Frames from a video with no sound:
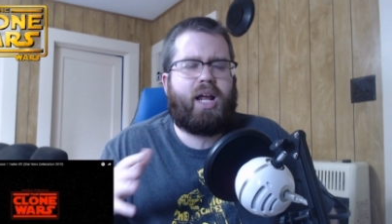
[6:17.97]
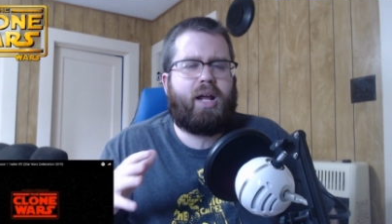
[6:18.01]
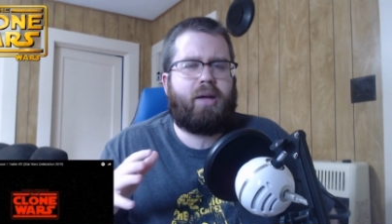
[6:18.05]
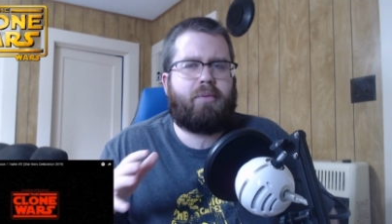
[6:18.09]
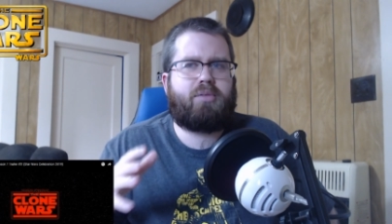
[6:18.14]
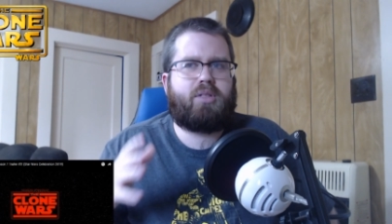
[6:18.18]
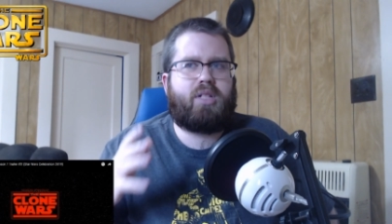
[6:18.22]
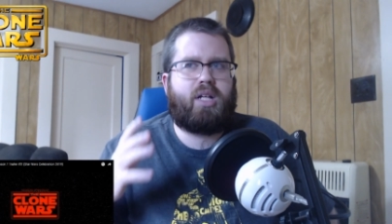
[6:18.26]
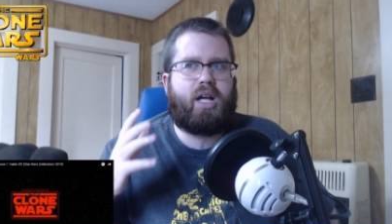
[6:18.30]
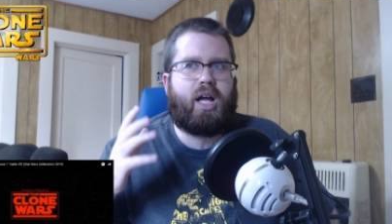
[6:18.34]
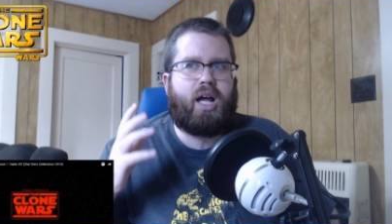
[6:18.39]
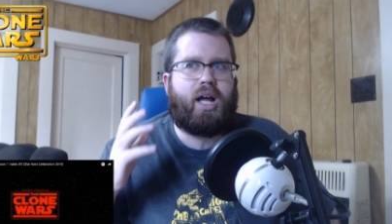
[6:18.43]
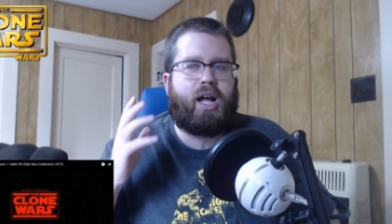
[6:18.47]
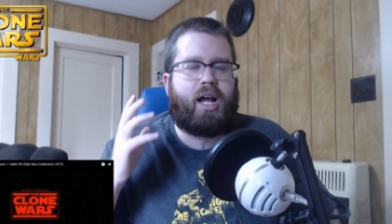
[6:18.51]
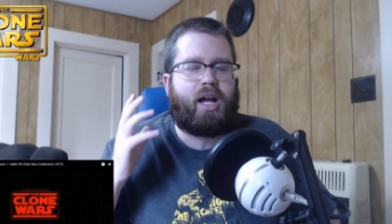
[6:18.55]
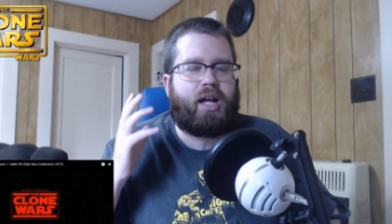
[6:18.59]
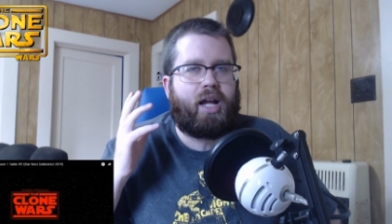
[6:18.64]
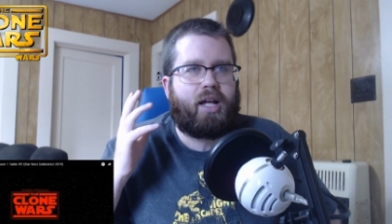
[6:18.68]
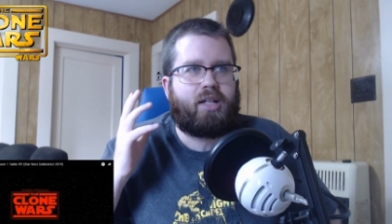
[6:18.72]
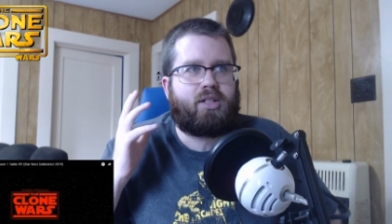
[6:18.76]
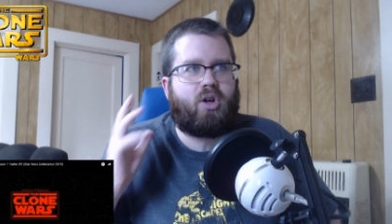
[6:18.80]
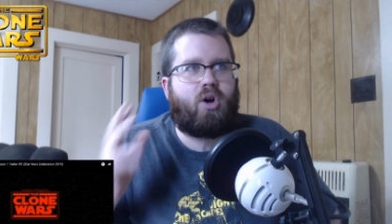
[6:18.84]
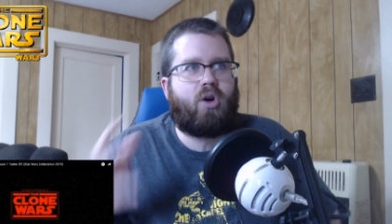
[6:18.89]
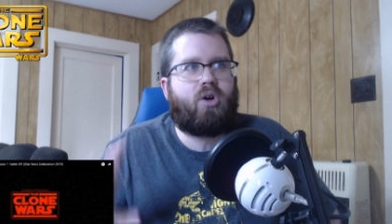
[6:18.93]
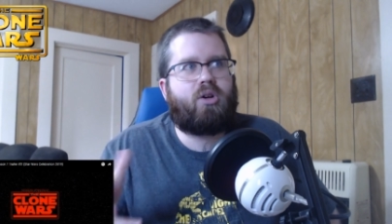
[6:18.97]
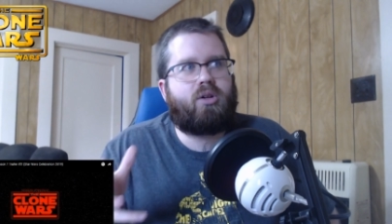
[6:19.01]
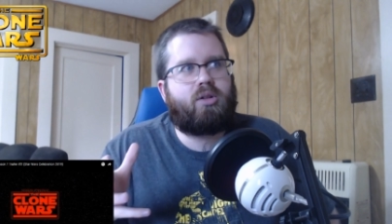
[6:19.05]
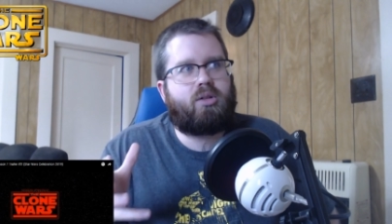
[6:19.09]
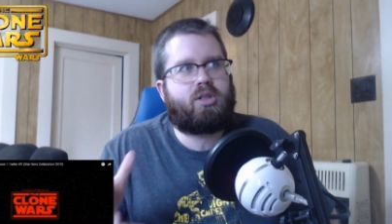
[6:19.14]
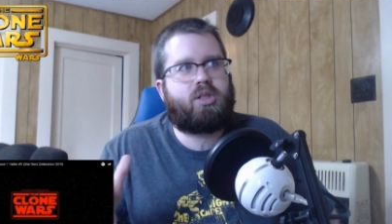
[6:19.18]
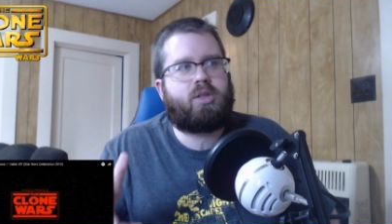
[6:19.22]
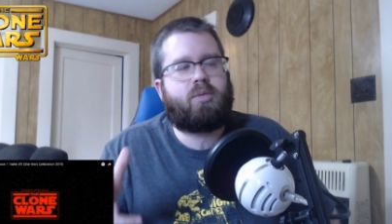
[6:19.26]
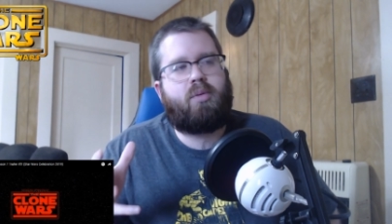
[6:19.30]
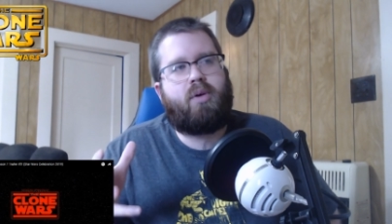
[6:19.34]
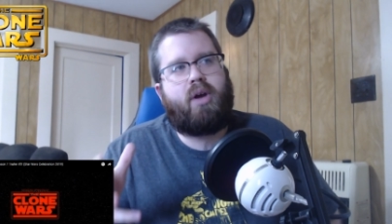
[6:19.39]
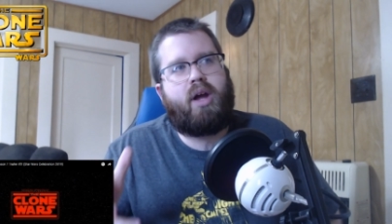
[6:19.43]
It was like, it's hard to
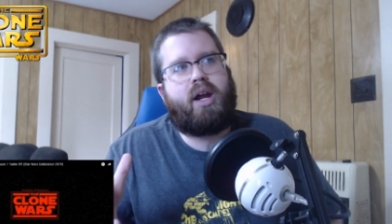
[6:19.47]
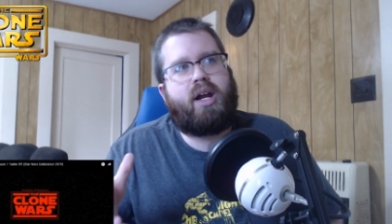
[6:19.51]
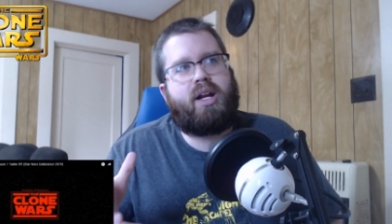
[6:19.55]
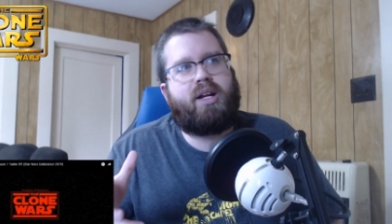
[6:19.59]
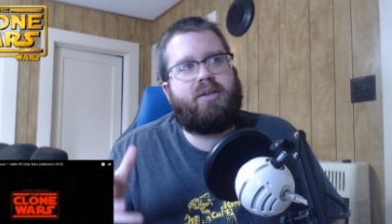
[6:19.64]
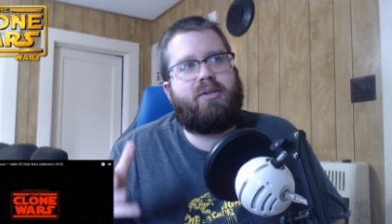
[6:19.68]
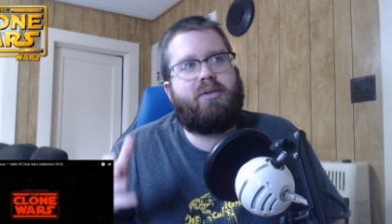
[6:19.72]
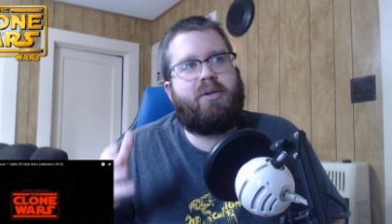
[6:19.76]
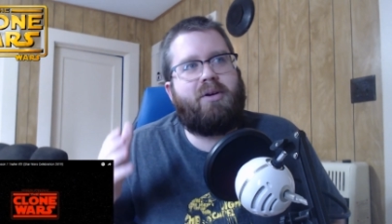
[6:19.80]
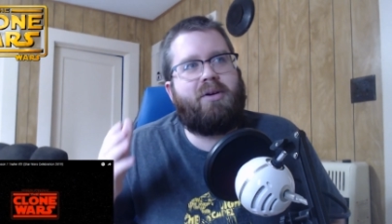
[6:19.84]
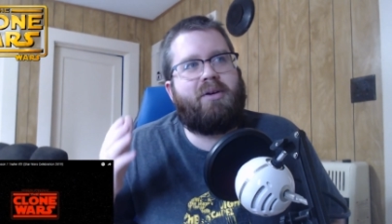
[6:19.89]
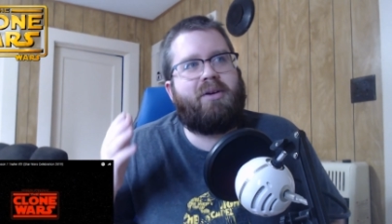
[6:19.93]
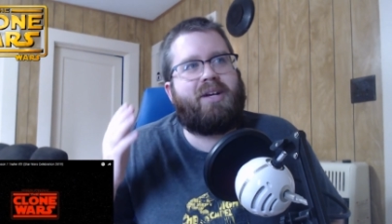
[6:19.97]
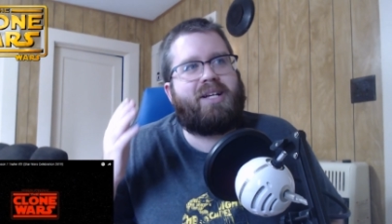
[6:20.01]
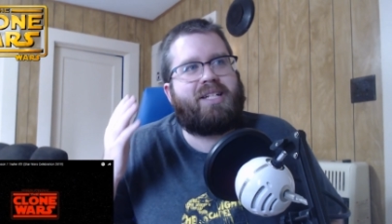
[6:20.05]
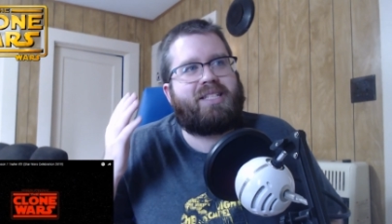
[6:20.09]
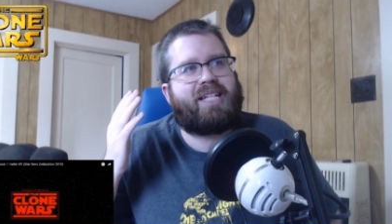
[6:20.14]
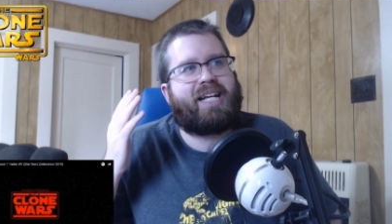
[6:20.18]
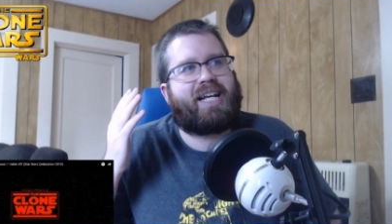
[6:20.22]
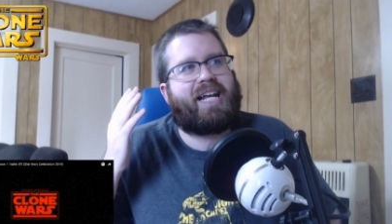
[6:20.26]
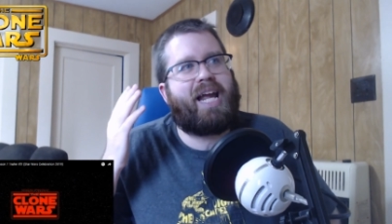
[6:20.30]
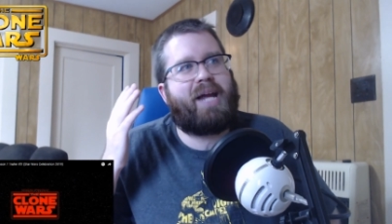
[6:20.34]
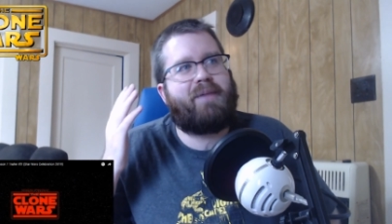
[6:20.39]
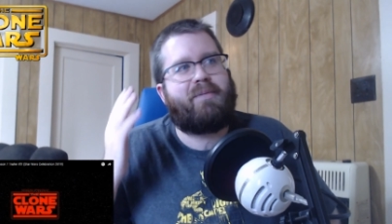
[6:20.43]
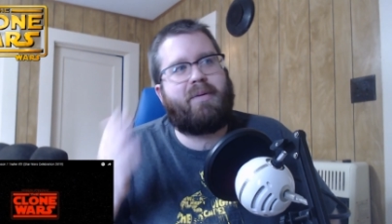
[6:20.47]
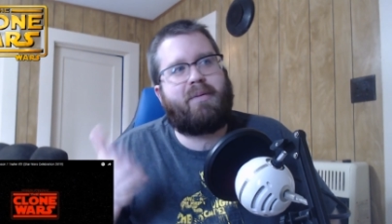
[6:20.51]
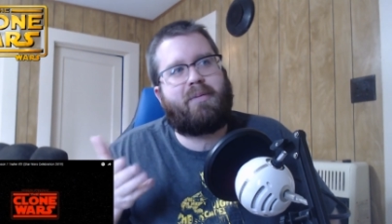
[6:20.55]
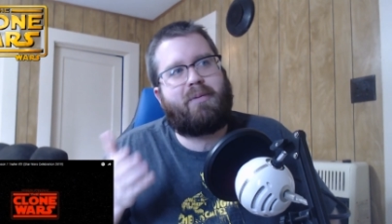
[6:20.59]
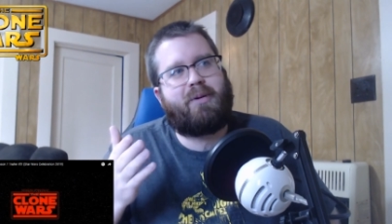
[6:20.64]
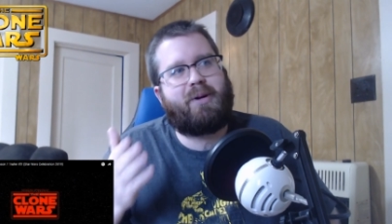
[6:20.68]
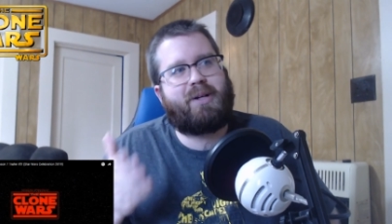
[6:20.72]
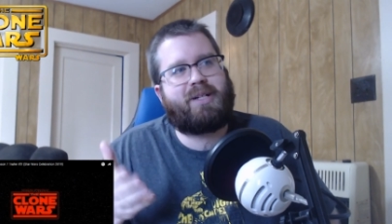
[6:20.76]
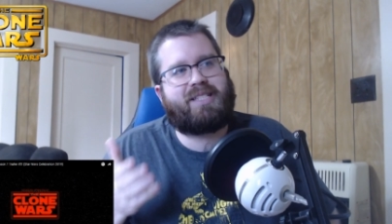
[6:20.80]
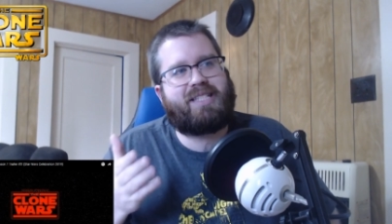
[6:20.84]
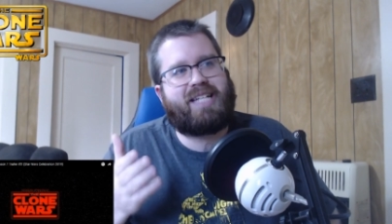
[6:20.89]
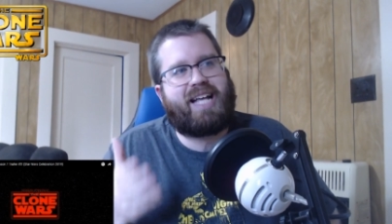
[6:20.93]
explain because I can't remember
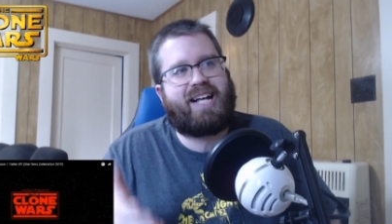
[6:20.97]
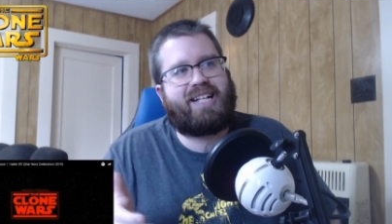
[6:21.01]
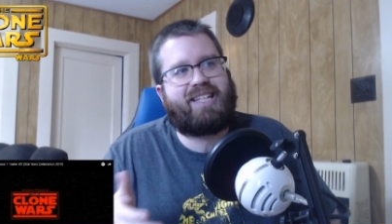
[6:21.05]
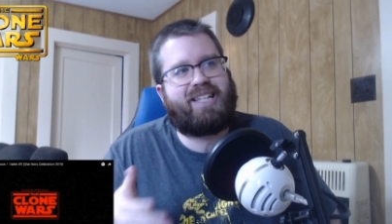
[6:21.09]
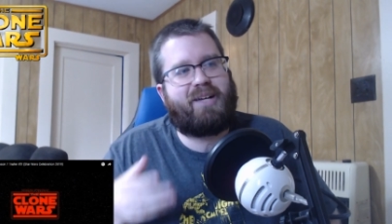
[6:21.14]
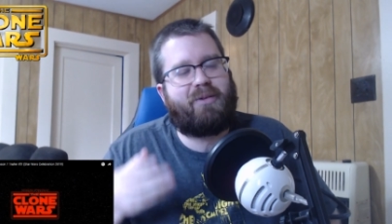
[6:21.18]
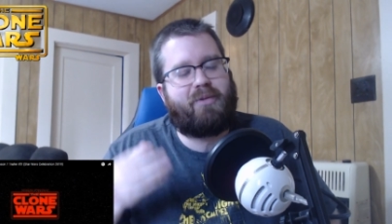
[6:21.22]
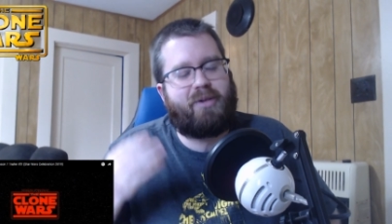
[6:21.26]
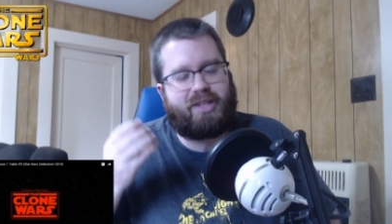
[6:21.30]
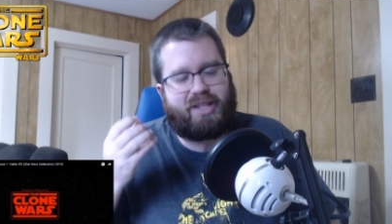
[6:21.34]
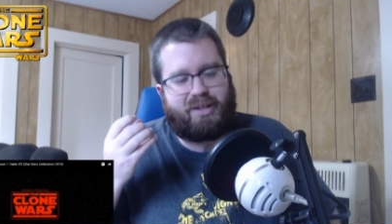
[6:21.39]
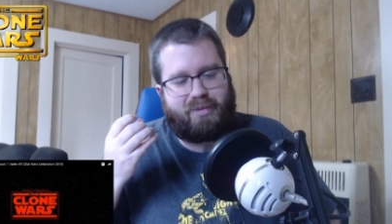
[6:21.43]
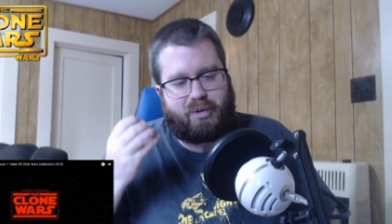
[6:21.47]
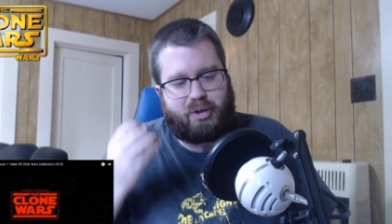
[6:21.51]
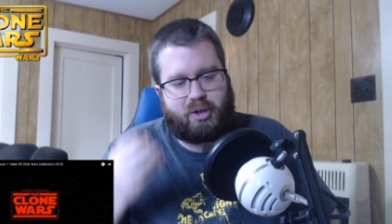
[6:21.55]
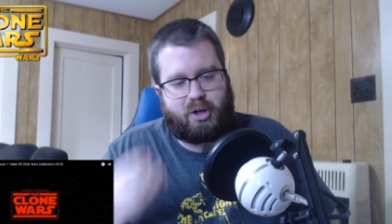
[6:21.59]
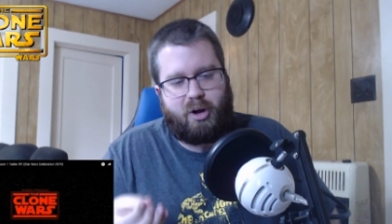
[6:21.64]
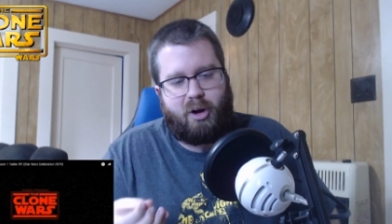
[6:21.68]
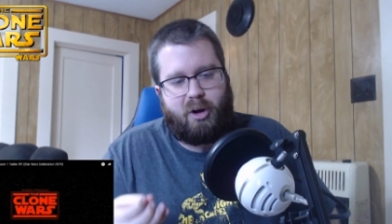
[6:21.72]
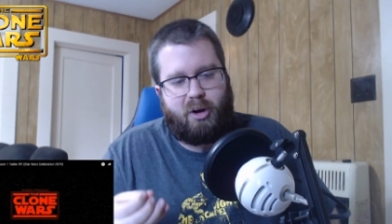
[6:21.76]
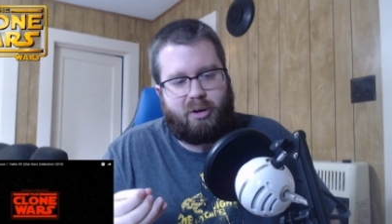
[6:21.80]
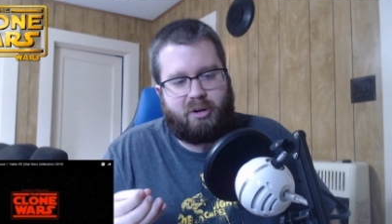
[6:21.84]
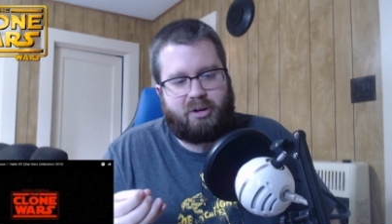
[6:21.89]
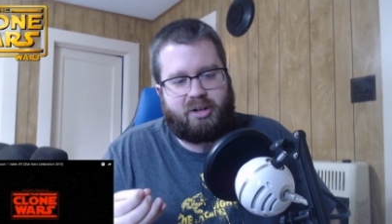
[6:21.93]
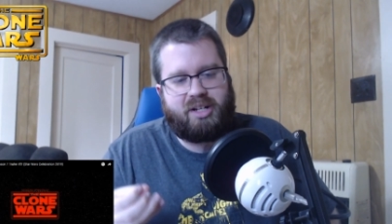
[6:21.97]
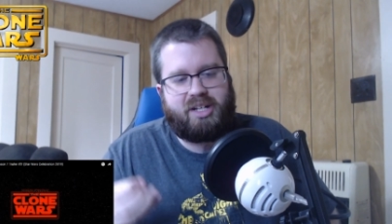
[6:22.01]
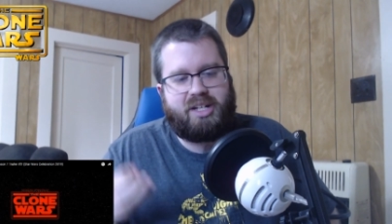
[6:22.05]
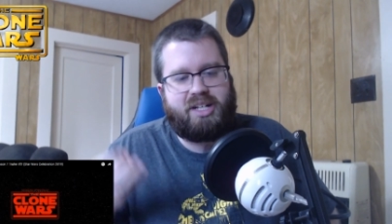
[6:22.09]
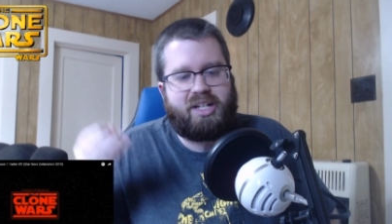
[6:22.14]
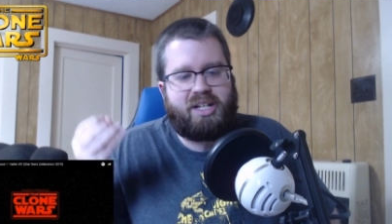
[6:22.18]
exactly what they were called,